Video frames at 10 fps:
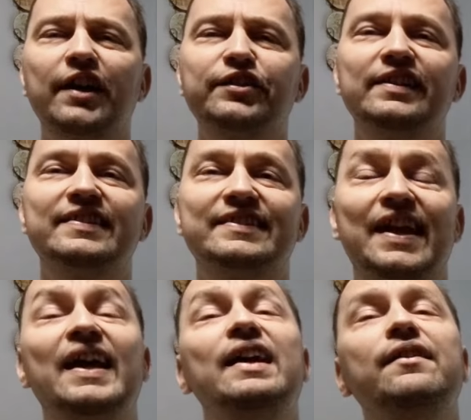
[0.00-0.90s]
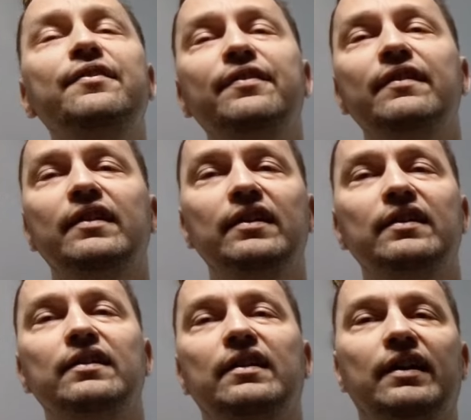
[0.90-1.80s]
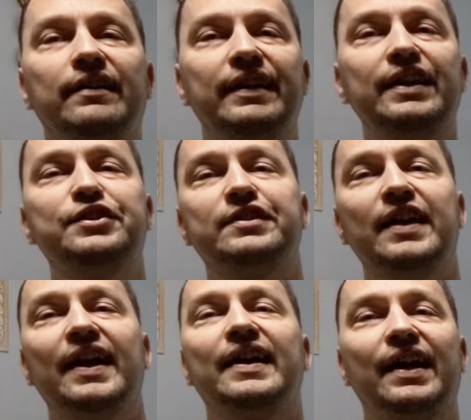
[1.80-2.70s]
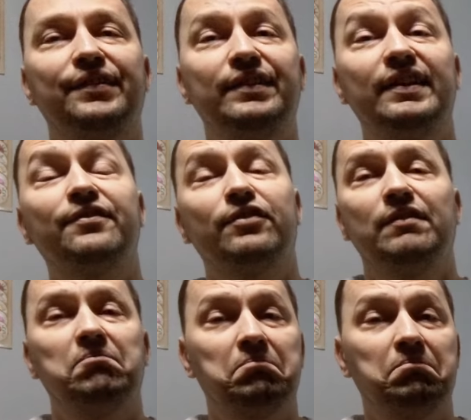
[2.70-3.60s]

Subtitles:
actually save each tank as a different